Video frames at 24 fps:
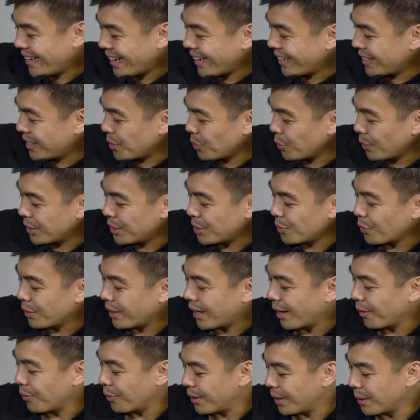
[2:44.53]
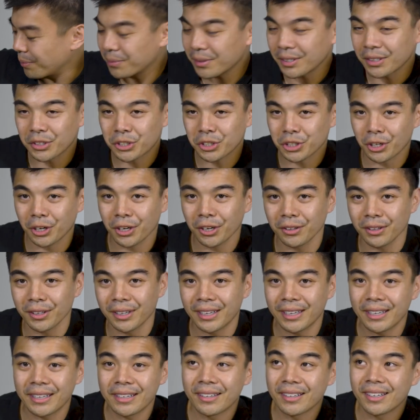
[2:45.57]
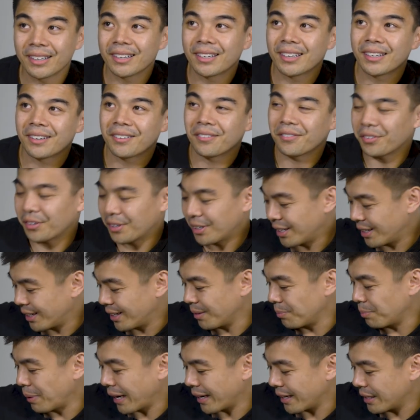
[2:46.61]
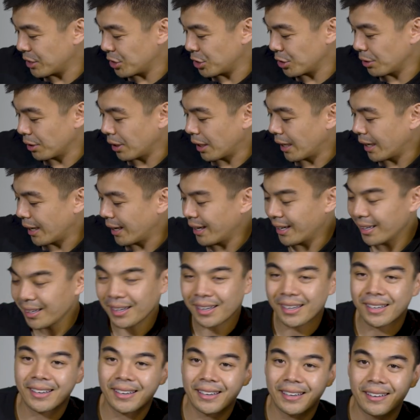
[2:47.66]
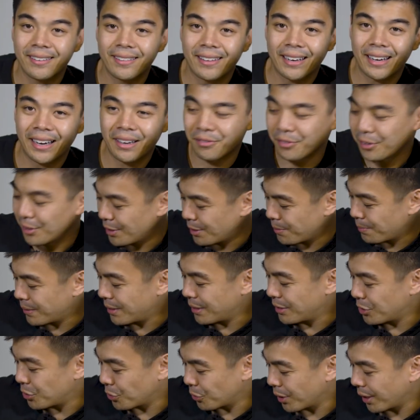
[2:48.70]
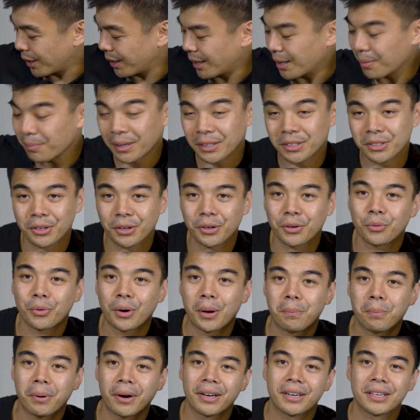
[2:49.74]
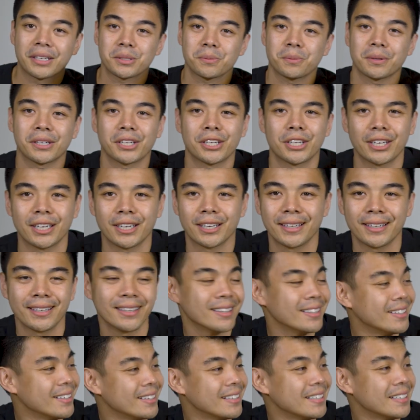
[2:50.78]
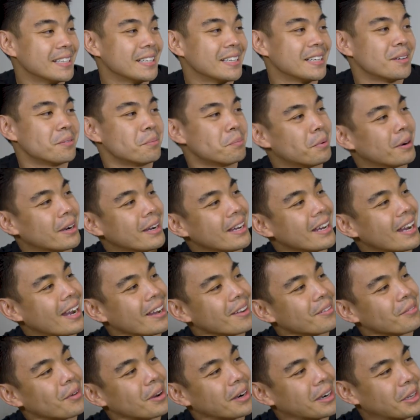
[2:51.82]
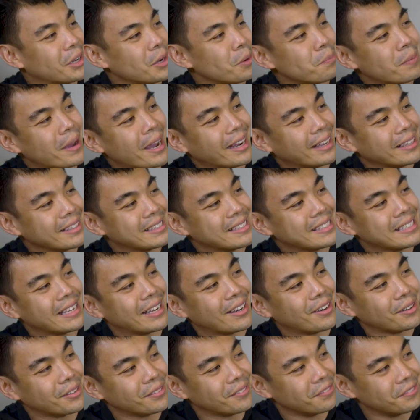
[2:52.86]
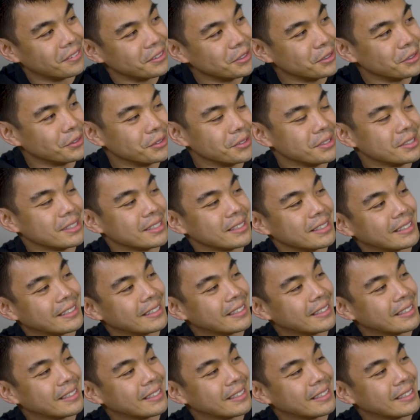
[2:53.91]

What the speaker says: I switched when I went up to Charlotte for back in July, and then I've really been enjoying it. My Circle 1 putting's been good, but I want to go back and see how it feels.